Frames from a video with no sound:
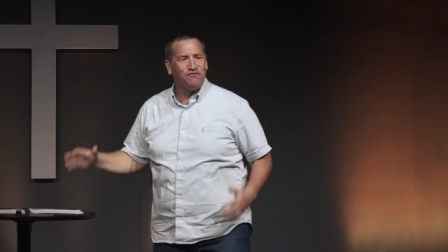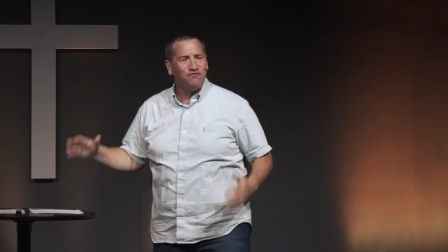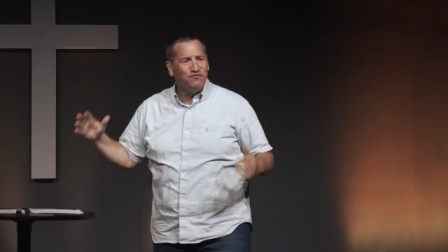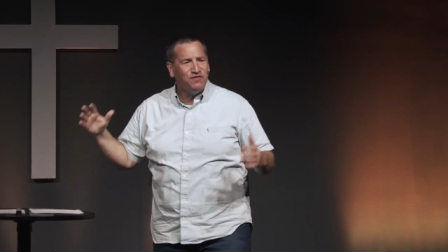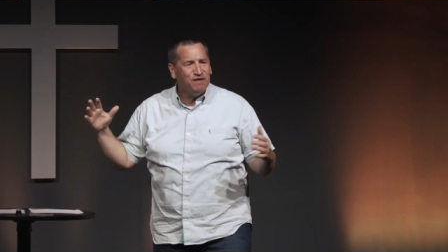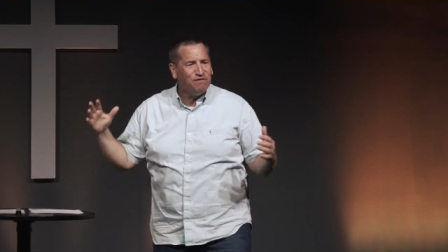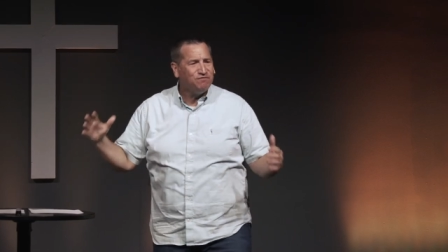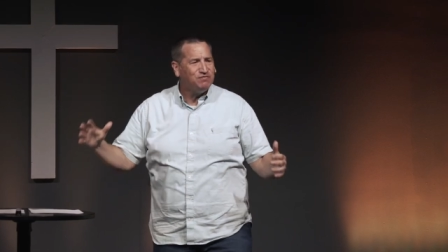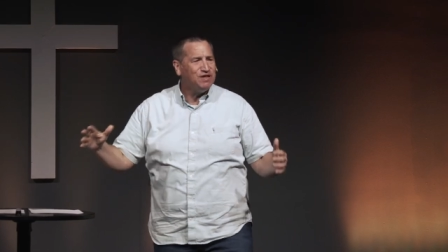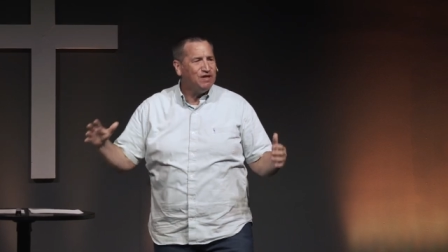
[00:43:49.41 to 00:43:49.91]

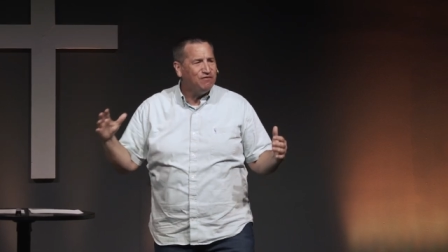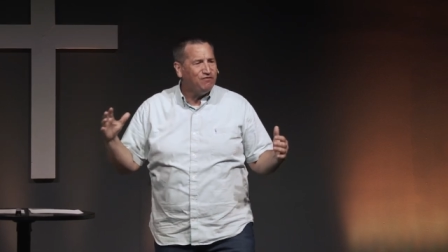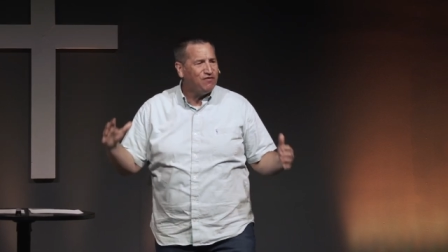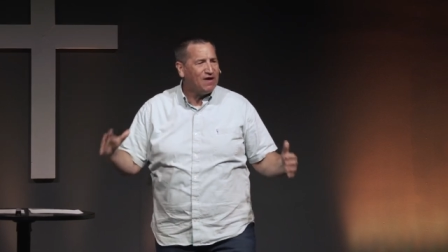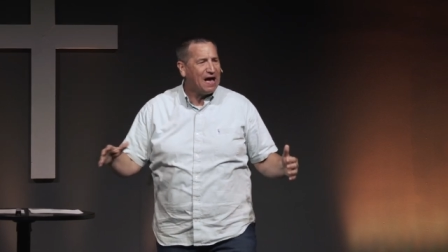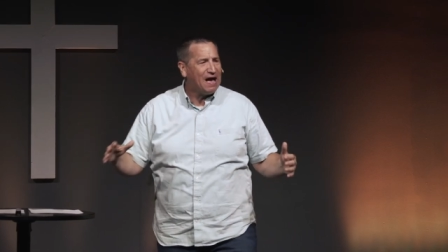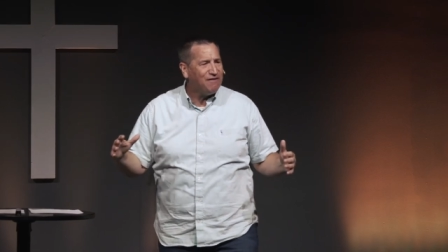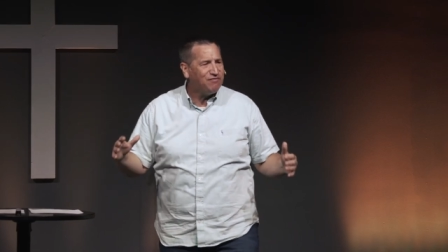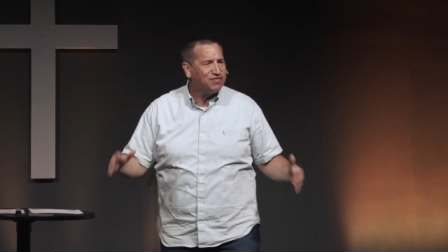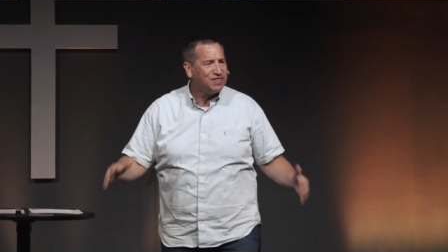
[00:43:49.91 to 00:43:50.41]

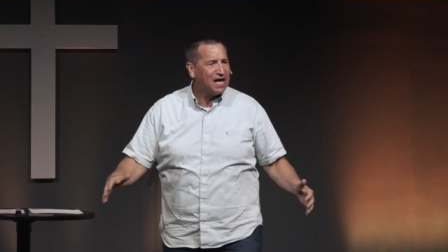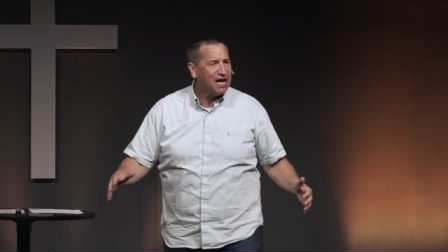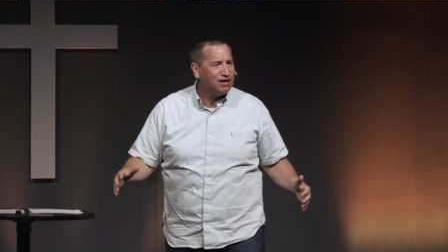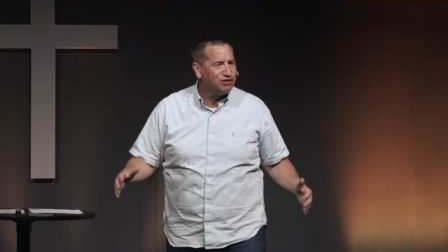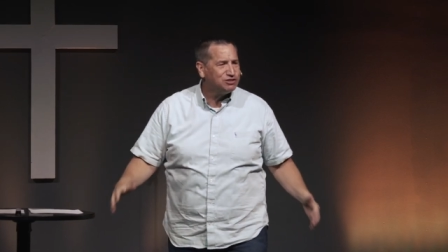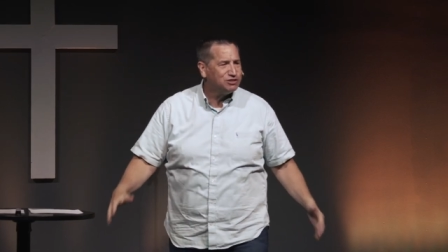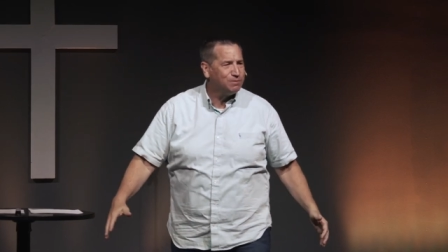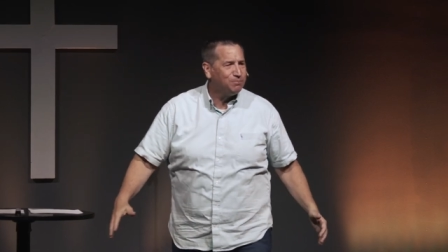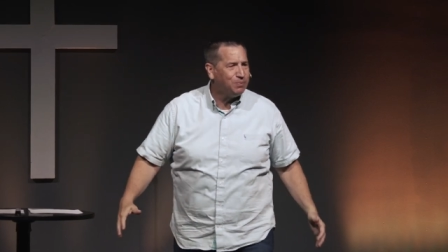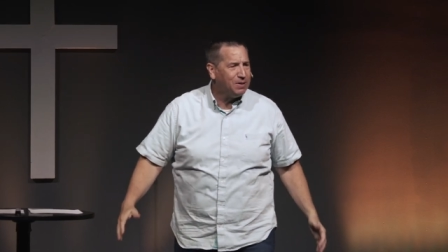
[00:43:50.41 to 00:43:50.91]

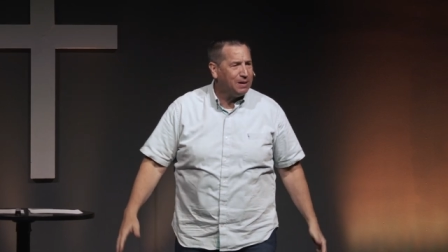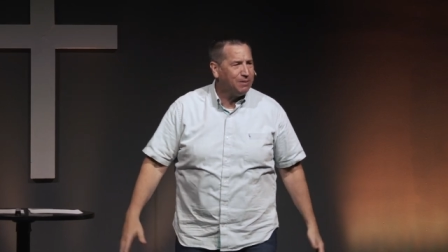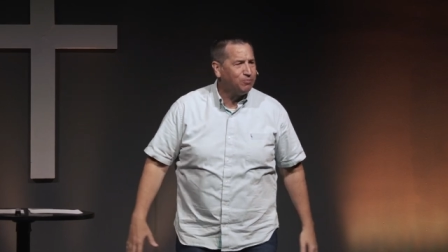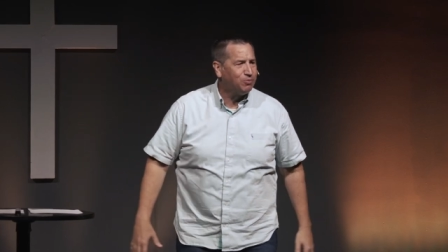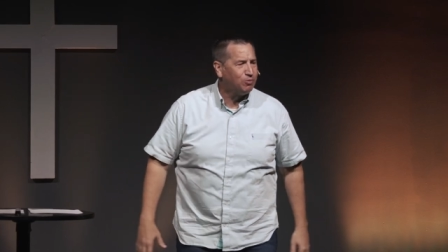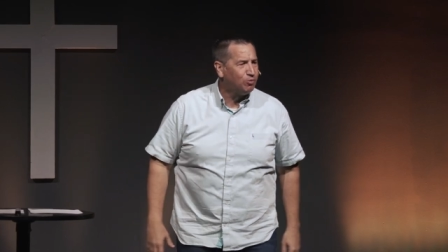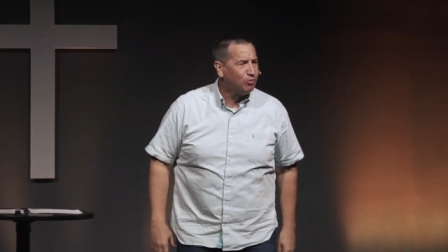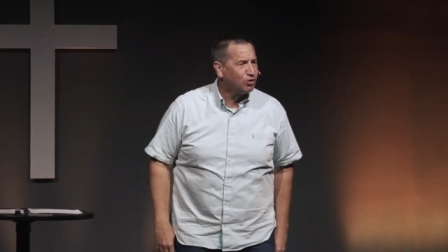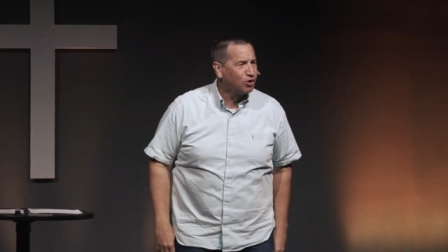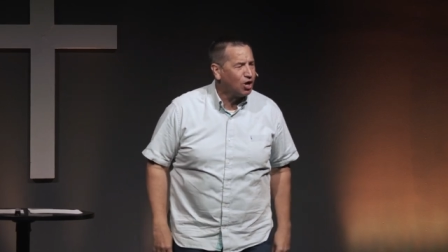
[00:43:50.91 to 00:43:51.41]
55,000
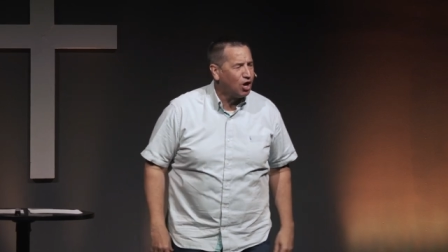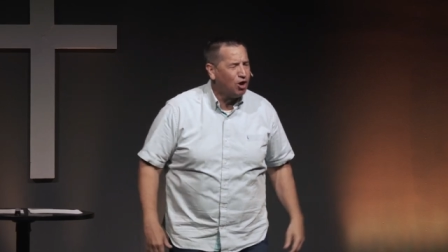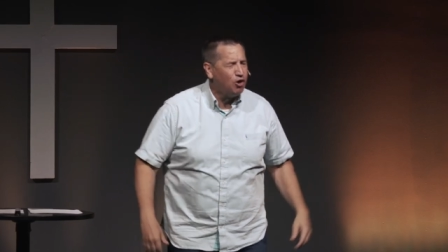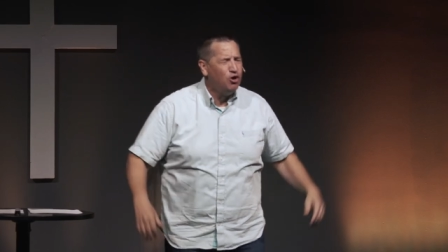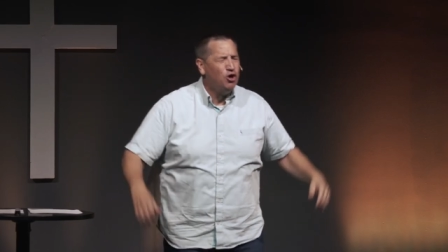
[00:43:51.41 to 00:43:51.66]
people will go,